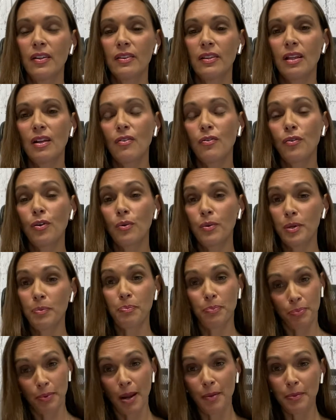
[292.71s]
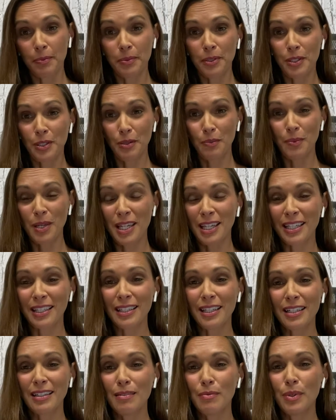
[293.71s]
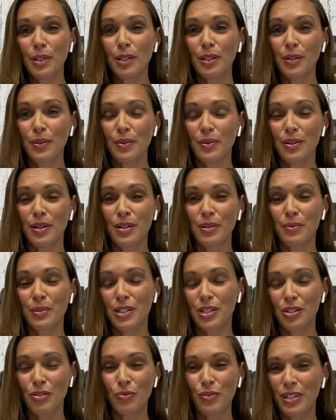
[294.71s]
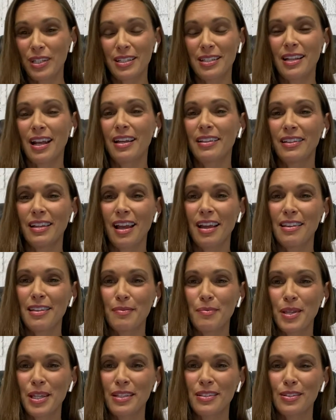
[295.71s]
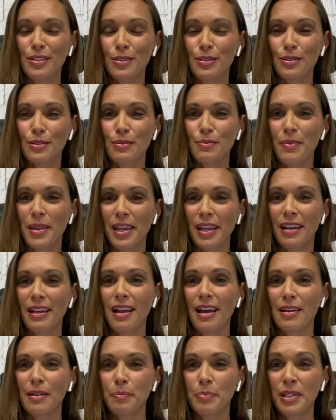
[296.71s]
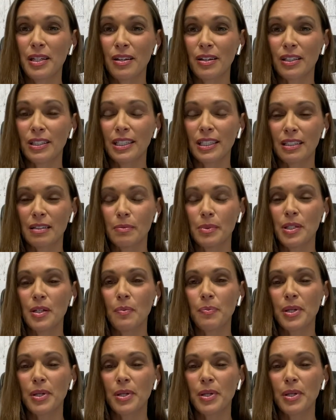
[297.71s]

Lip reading: Therefore, we probably should make it clickable, or we should redesign the element to make it not appear clickable,